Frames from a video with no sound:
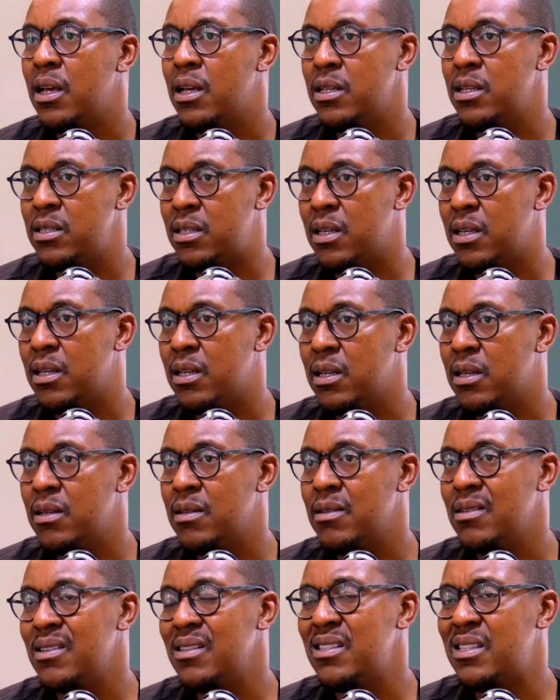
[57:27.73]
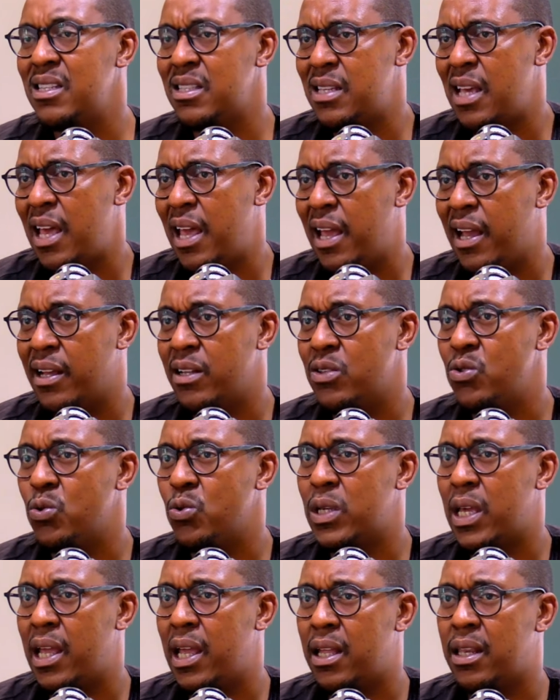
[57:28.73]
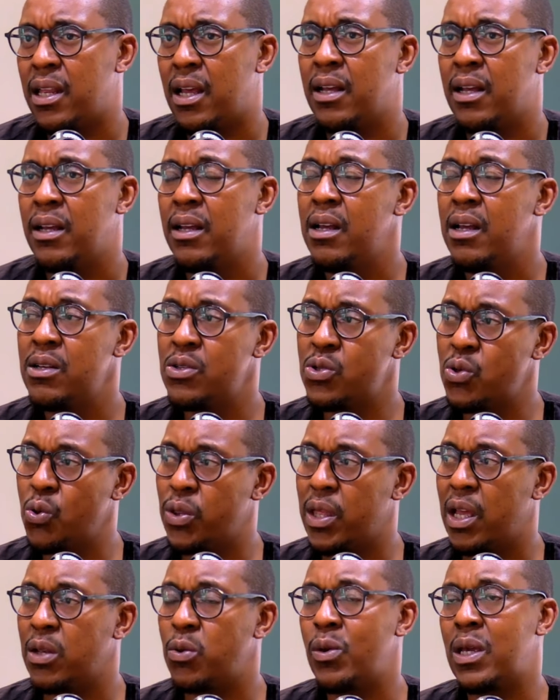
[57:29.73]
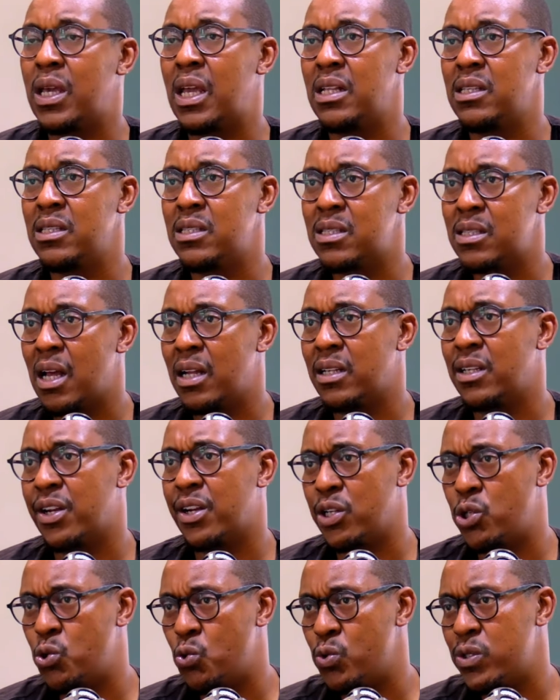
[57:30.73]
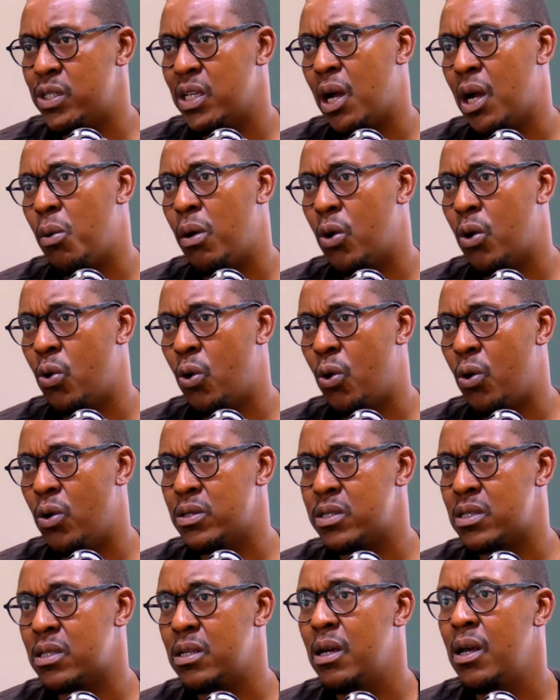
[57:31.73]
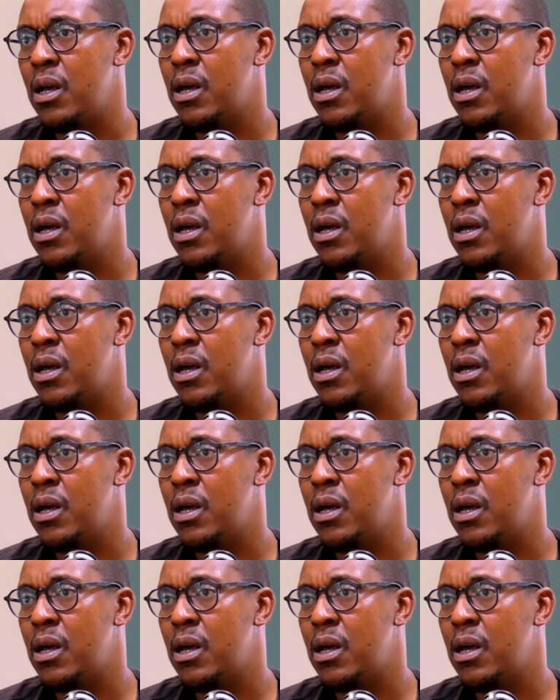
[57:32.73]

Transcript: sithenge together so that we can start reducing our cost?